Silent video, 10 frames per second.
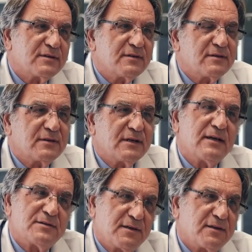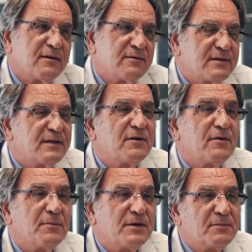It is also very
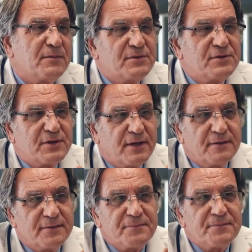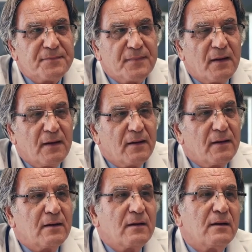important that you protect
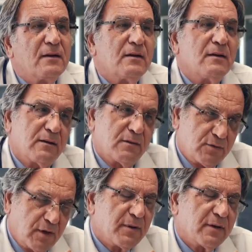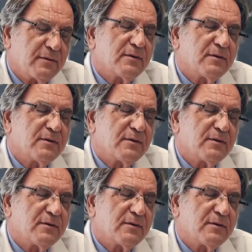yourself from the sun.